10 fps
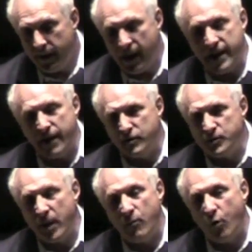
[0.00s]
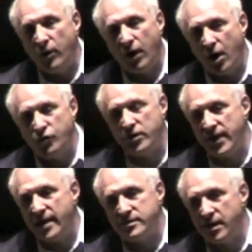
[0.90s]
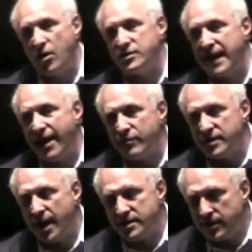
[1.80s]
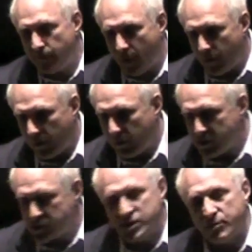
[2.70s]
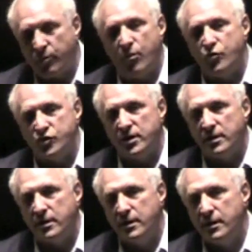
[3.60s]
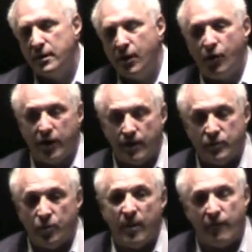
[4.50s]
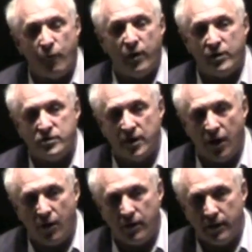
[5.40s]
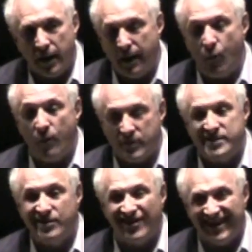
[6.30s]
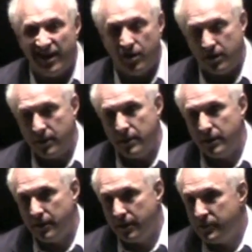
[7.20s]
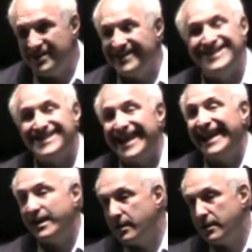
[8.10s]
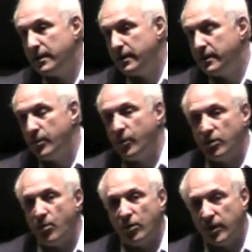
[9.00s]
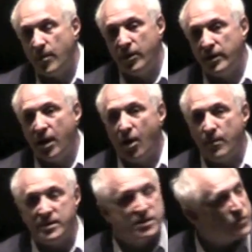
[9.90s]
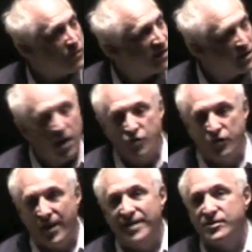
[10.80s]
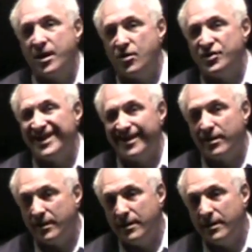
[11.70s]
I never spent more than $100,000 in advertising, public relations, and promotion, only up until about 4 years ago, in one particular year, which is insane. To build a multi-million-dollar business with less than $100,000 a year.